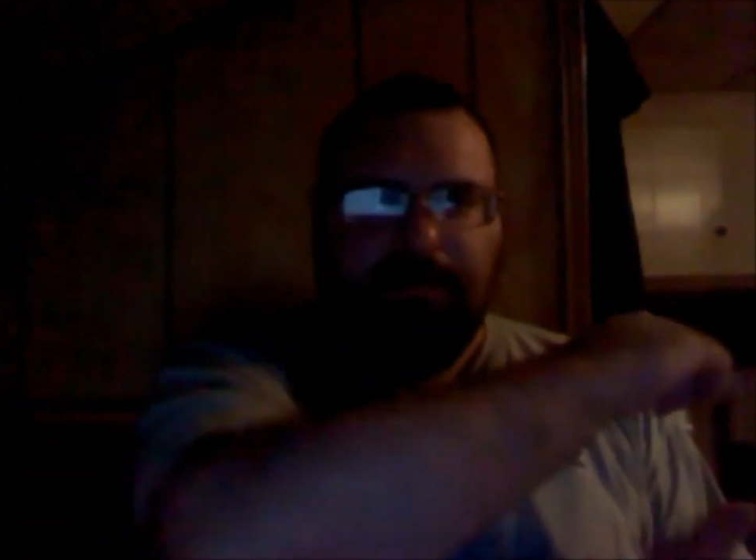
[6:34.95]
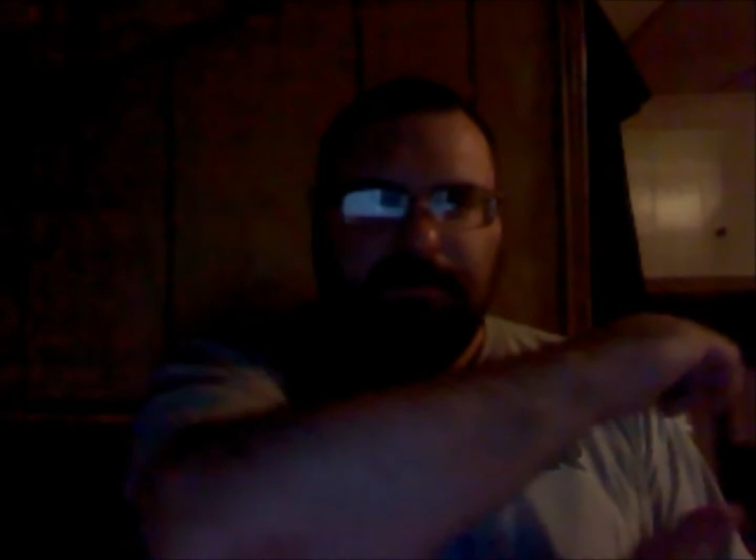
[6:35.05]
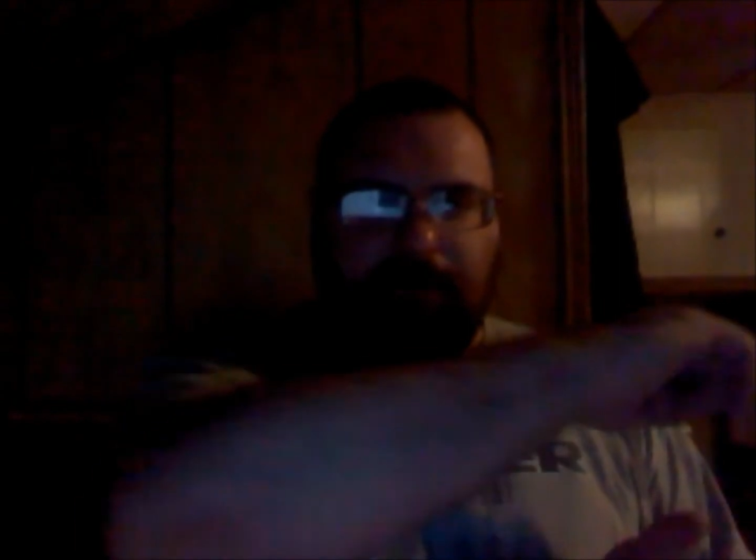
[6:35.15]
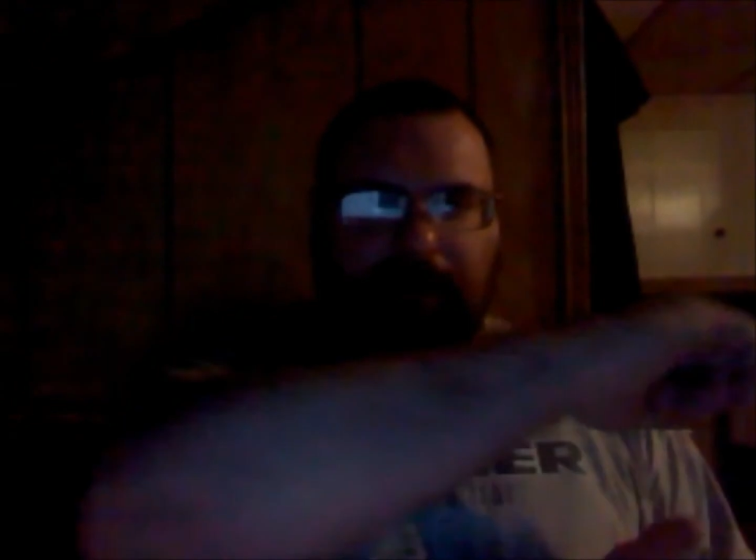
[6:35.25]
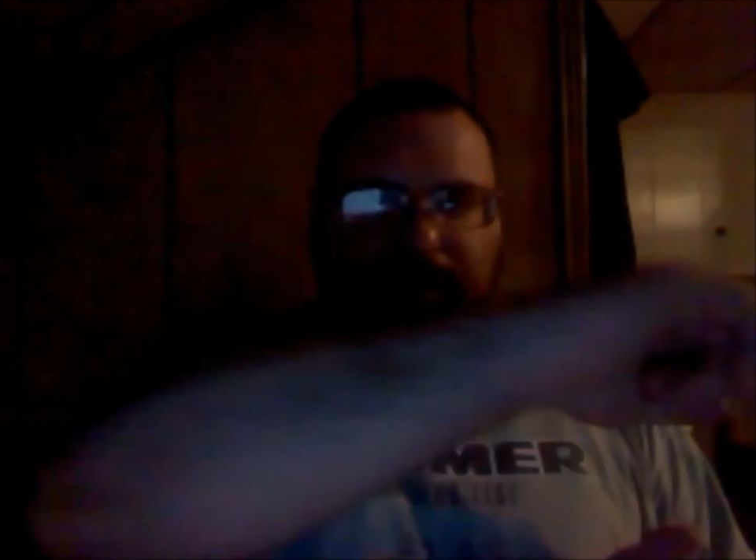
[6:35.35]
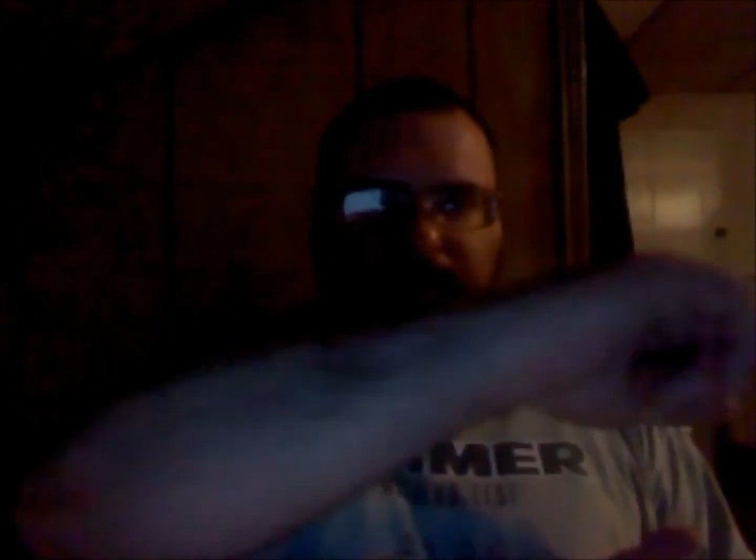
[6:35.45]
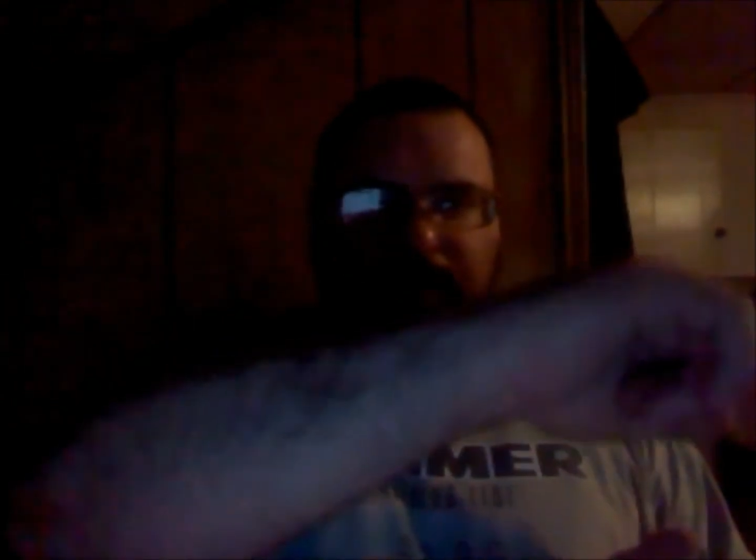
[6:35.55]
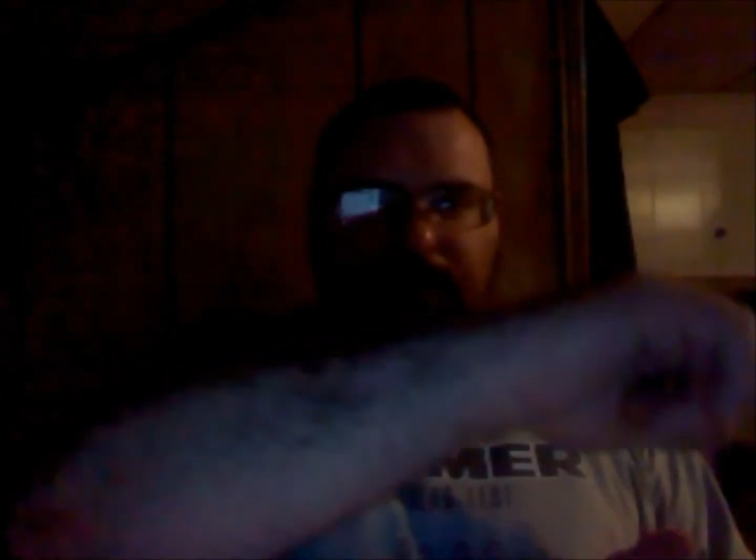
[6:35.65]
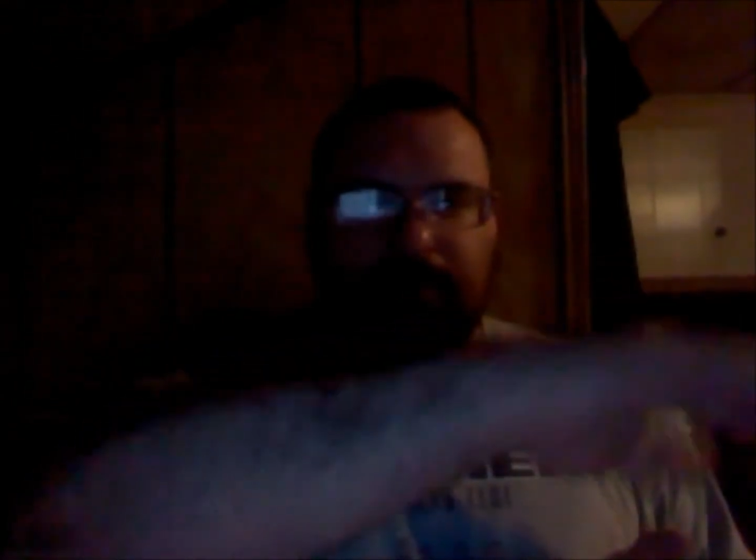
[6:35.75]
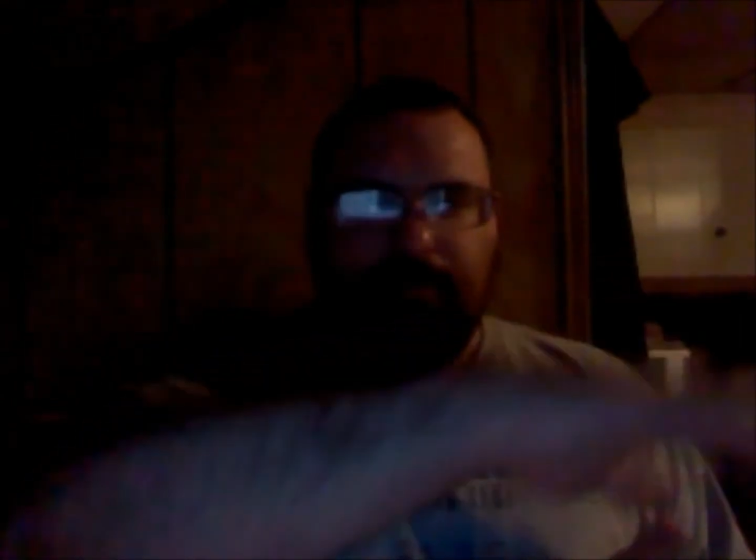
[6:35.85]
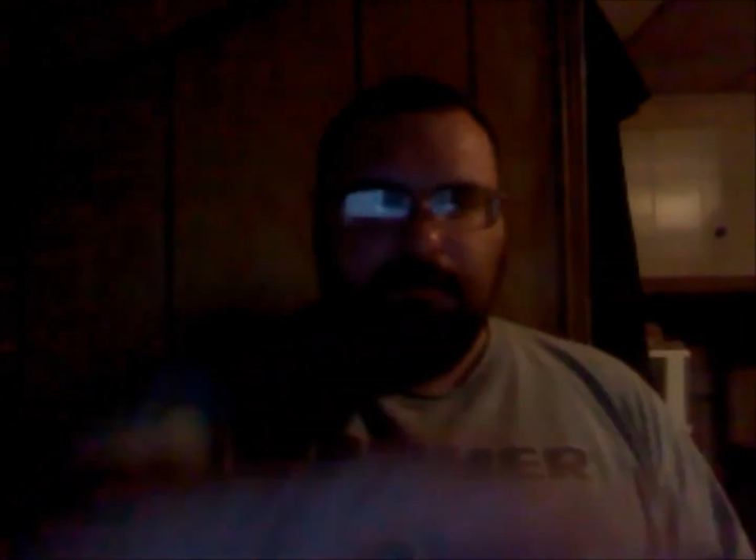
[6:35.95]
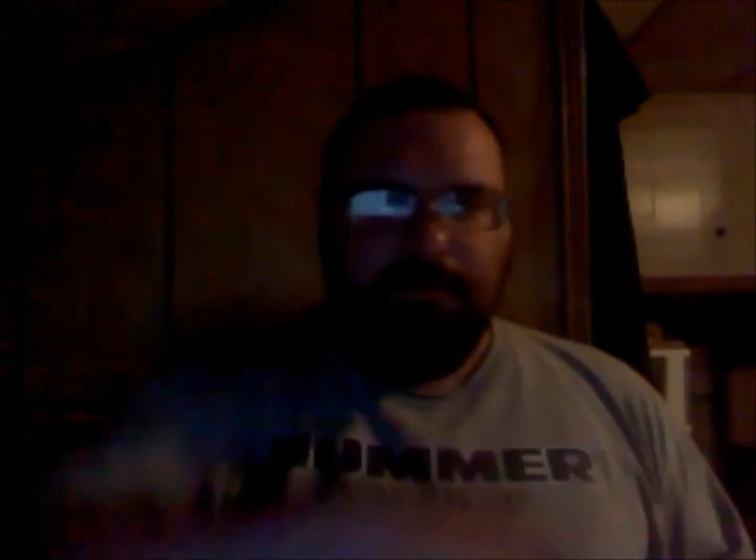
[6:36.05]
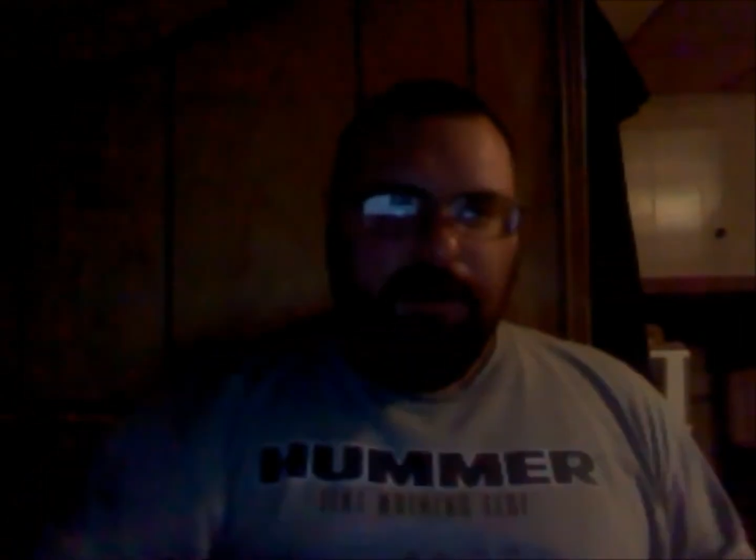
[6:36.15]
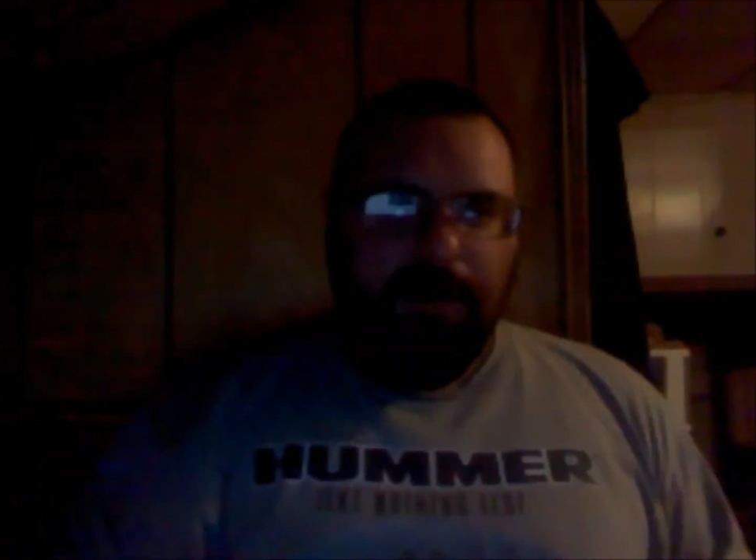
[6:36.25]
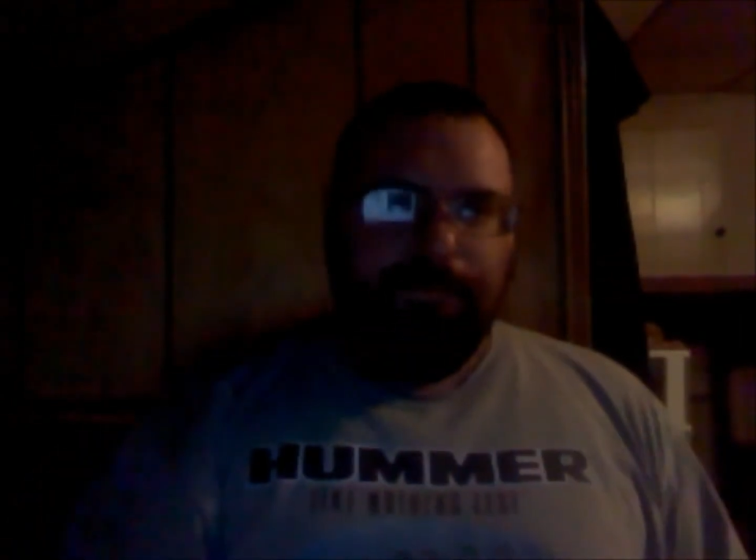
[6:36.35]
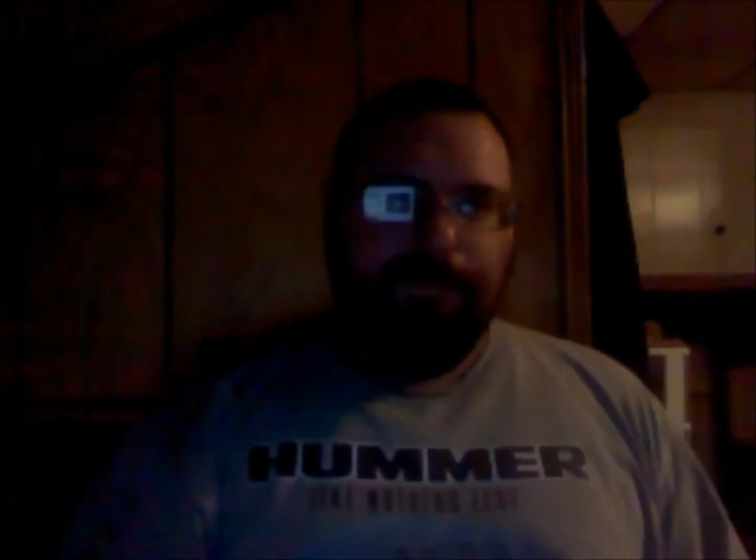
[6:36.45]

threat. Okay?